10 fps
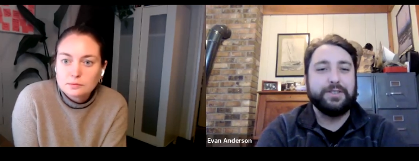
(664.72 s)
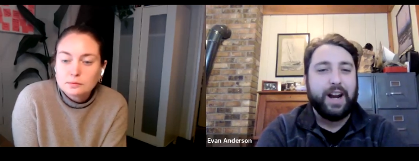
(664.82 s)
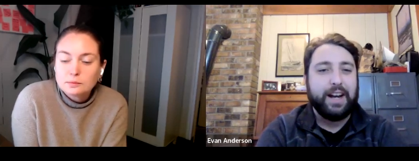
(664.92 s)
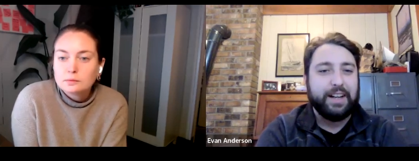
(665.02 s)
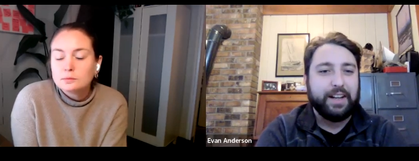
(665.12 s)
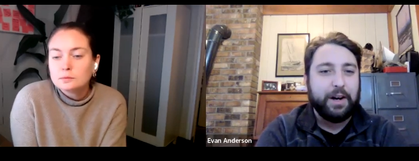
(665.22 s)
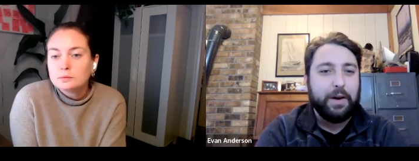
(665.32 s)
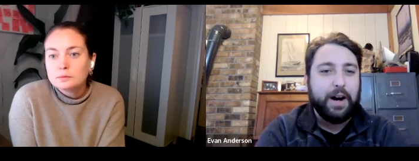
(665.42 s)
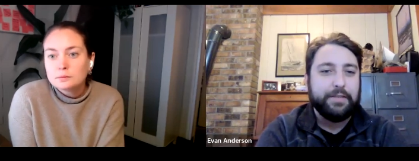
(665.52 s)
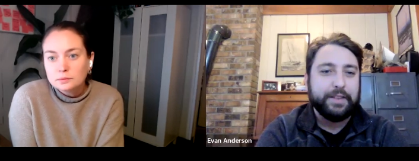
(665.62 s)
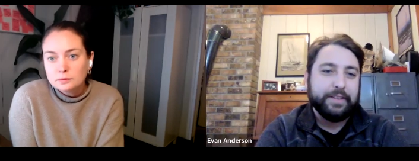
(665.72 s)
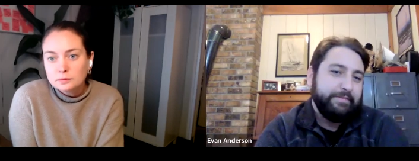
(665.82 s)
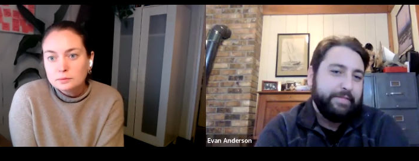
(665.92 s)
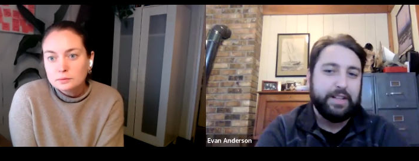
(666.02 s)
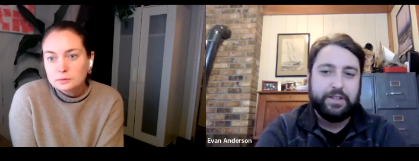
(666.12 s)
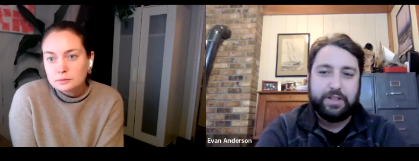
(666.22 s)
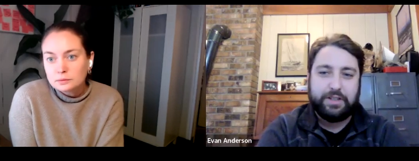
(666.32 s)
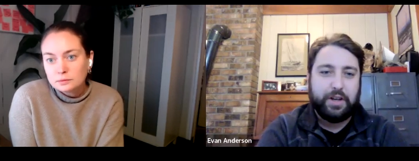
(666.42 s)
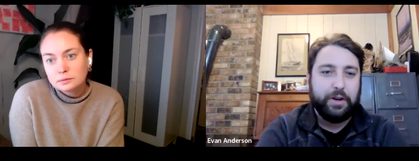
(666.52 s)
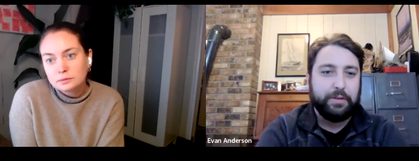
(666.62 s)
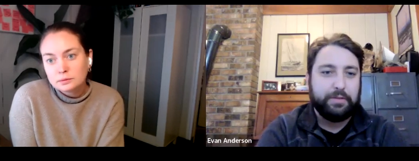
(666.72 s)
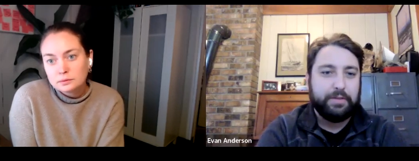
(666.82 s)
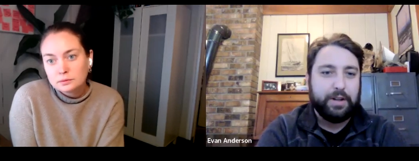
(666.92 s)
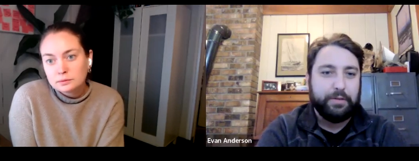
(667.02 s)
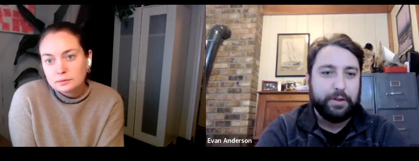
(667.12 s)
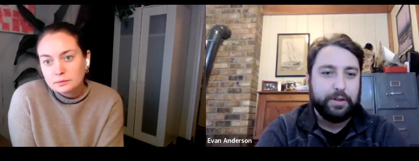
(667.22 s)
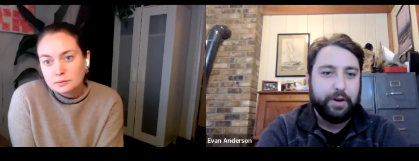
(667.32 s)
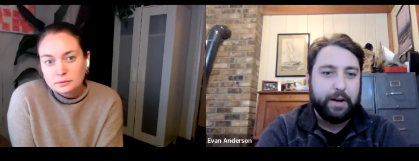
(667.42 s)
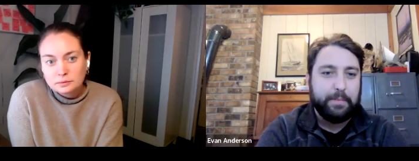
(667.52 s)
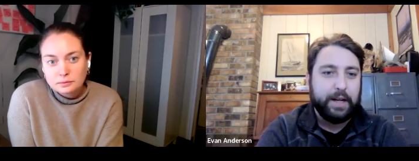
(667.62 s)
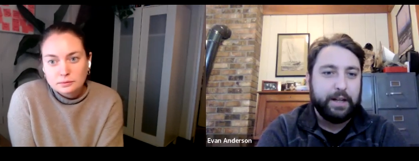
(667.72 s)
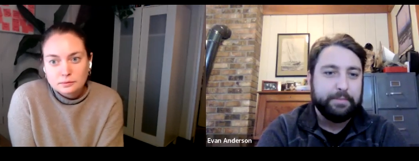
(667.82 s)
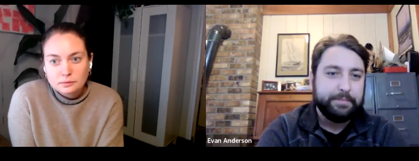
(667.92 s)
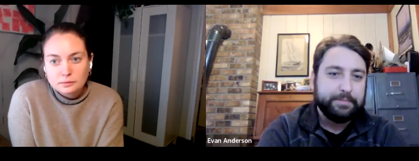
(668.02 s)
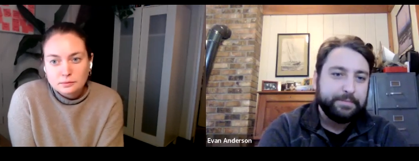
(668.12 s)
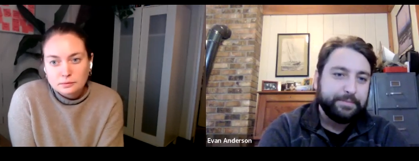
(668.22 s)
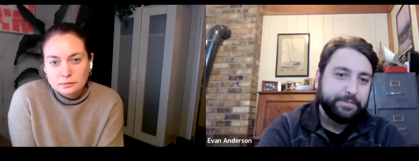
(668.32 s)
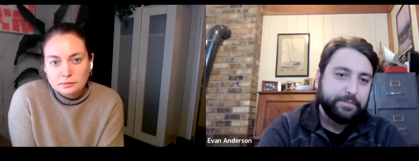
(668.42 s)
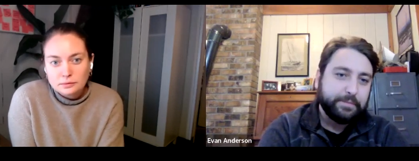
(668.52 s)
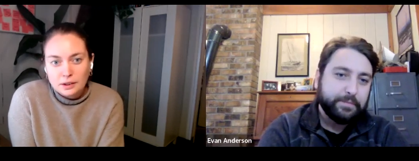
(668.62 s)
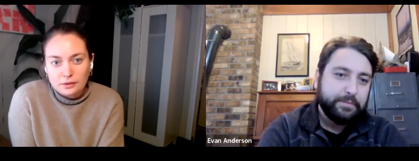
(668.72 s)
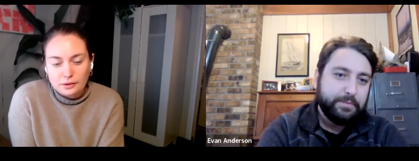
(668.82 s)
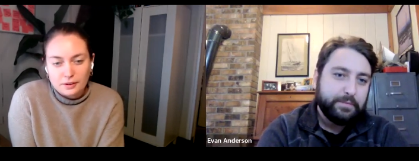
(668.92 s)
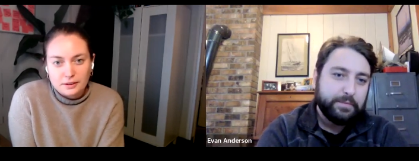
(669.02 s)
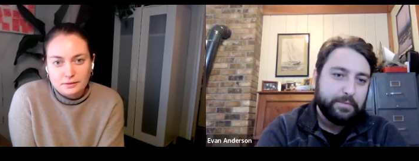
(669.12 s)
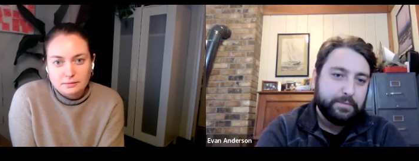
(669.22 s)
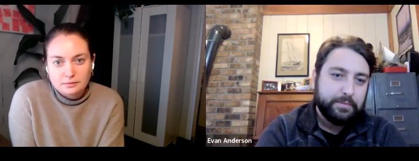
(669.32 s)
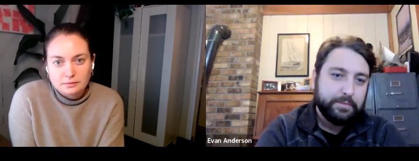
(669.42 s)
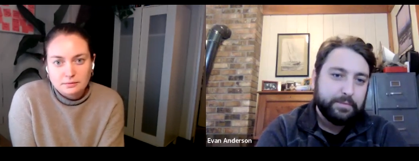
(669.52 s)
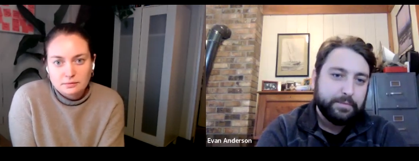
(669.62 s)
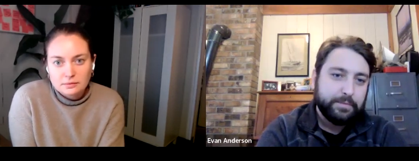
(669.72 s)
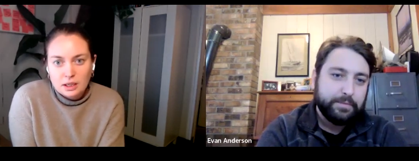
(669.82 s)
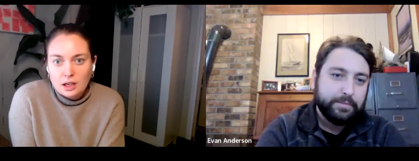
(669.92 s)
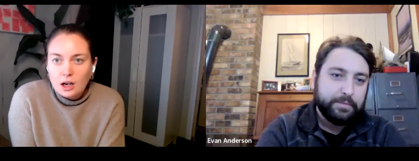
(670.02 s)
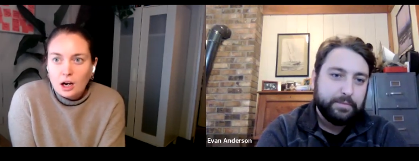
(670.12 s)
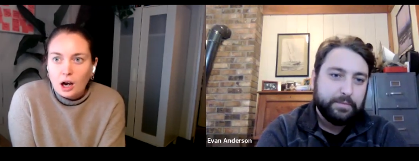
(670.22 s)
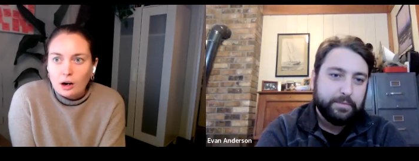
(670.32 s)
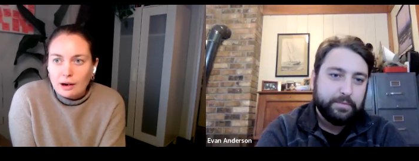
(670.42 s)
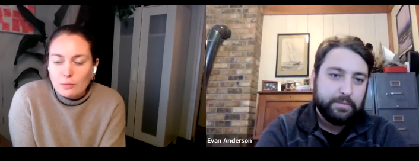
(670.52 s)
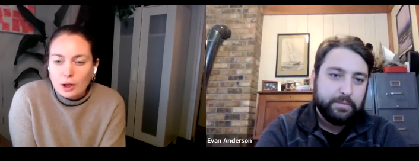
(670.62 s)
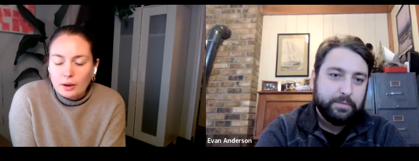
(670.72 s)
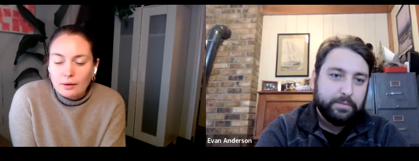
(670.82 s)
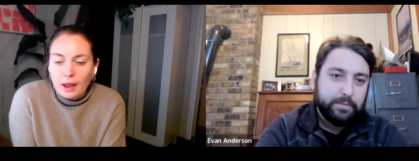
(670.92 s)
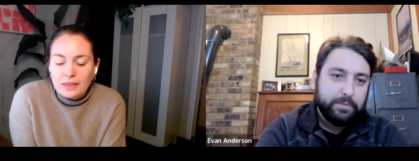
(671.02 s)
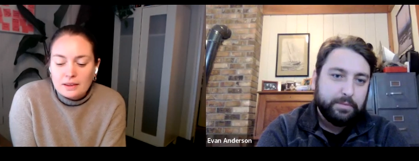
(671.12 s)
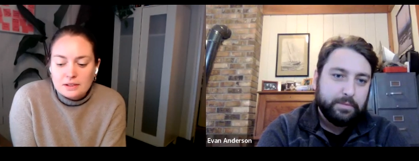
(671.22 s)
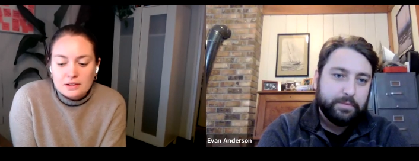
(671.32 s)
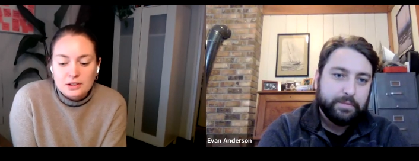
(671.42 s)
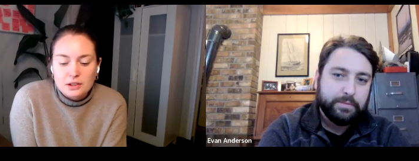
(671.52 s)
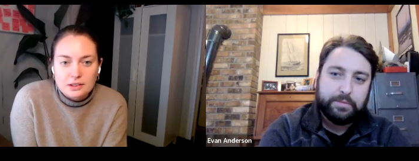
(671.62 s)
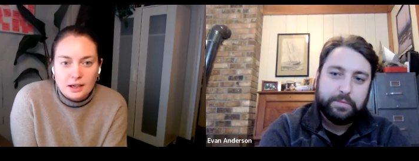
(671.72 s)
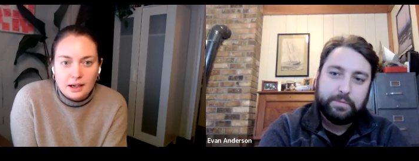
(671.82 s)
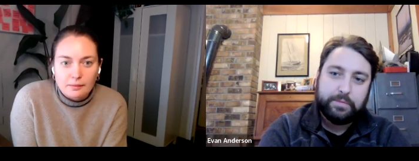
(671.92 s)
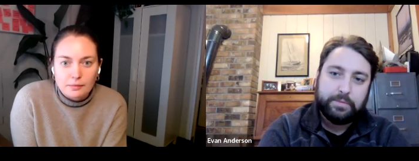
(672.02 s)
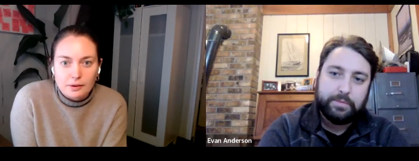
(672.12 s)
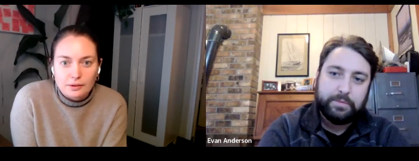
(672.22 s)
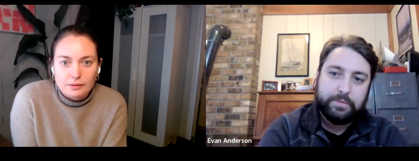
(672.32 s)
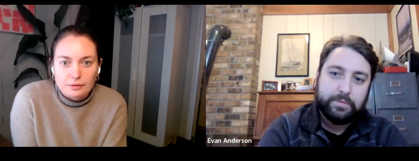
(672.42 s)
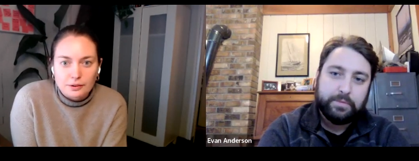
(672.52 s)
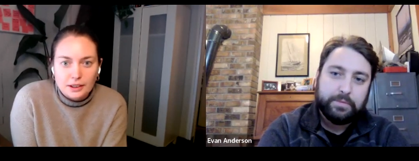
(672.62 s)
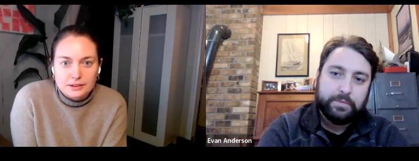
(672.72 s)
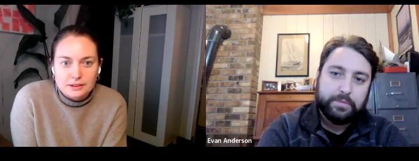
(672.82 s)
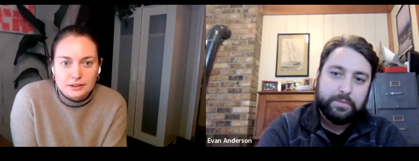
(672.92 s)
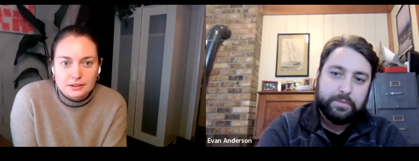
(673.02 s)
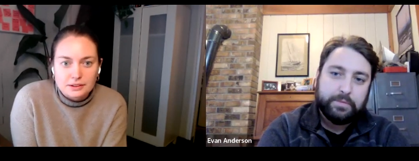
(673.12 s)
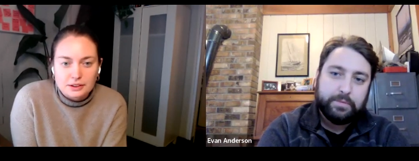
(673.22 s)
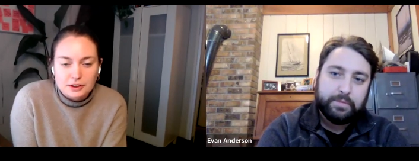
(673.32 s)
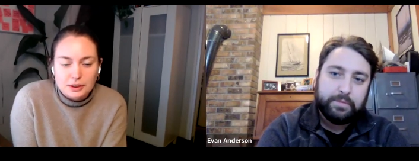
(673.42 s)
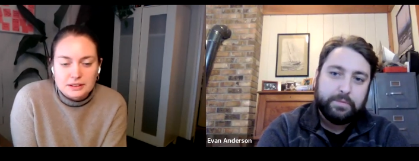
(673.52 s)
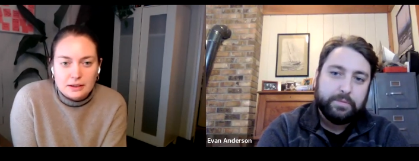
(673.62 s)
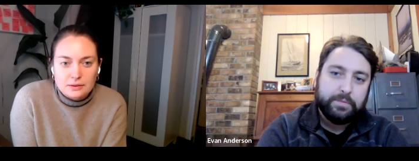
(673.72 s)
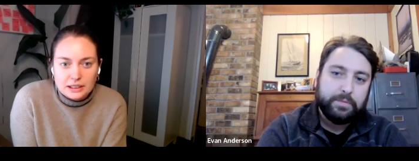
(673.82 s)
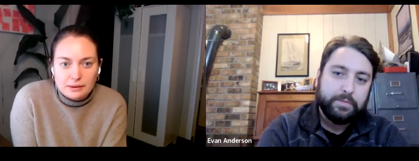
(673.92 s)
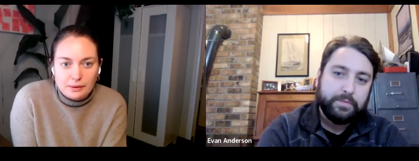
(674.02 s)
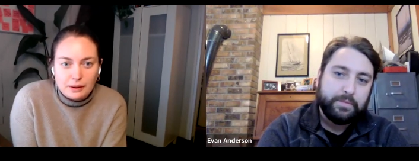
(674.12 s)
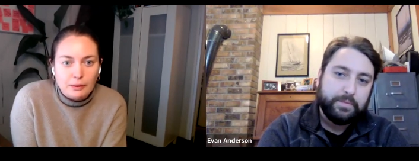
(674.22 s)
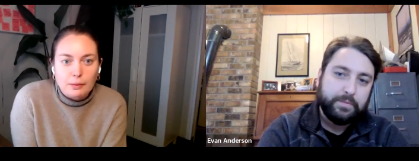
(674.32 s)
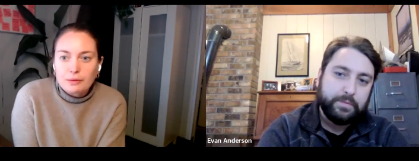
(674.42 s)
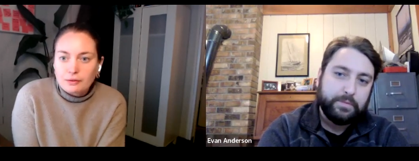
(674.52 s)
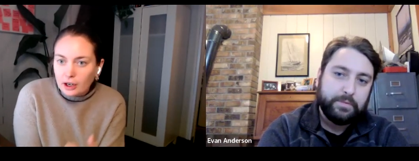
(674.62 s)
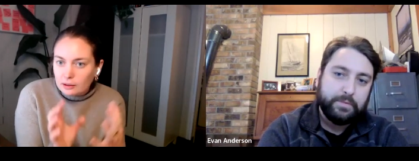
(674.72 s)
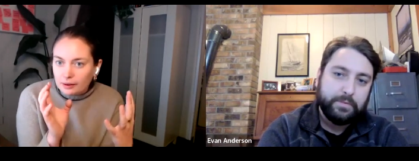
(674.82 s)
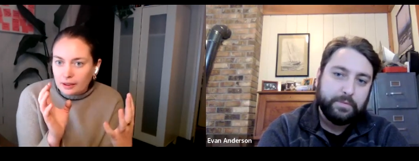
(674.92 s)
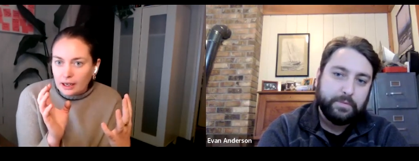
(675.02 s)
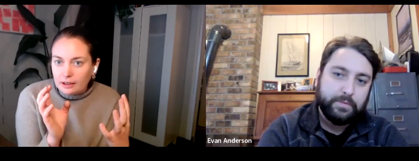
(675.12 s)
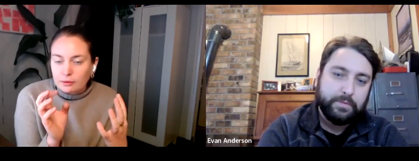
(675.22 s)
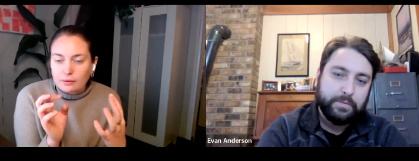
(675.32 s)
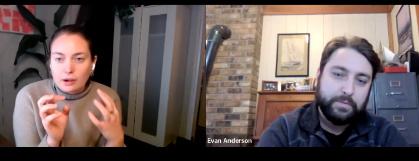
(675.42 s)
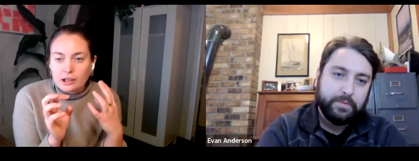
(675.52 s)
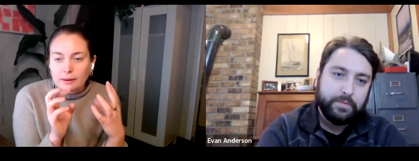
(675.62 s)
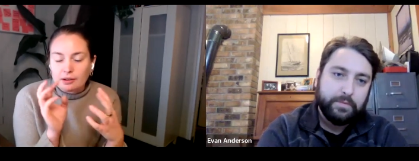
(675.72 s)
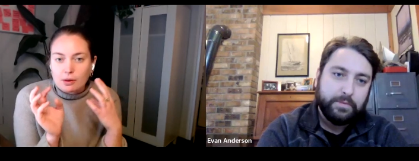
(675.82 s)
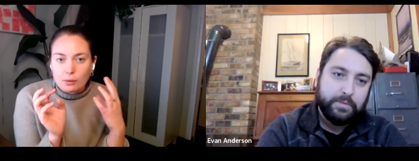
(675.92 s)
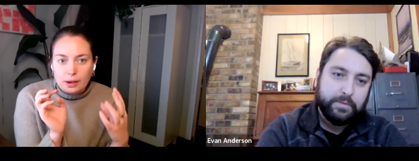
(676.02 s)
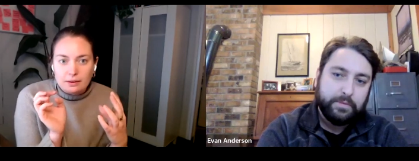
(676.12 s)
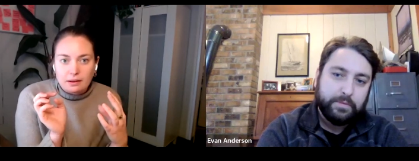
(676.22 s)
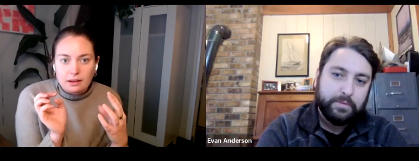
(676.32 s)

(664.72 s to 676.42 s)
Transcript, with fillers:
Speaker 1: right, can go off and just go for direct money. Interesting.
Speaker 2: All right, well, I think this is a good time for us to, it sounds like, we've talked about the actors, we've talked about some of the ways